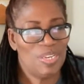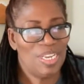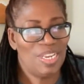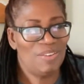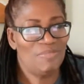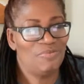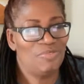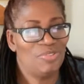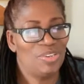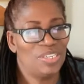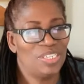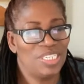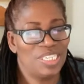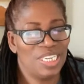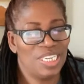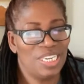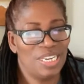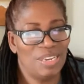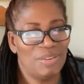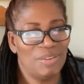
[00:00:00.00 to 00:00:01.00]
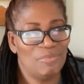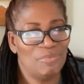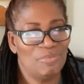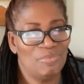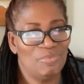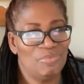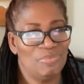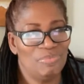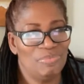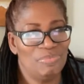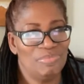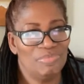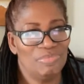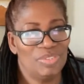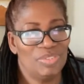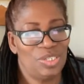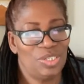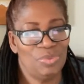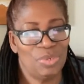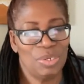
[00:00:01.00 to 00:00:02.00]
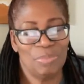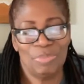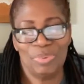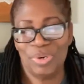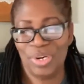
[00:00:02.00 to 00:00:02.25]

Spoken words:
every day she would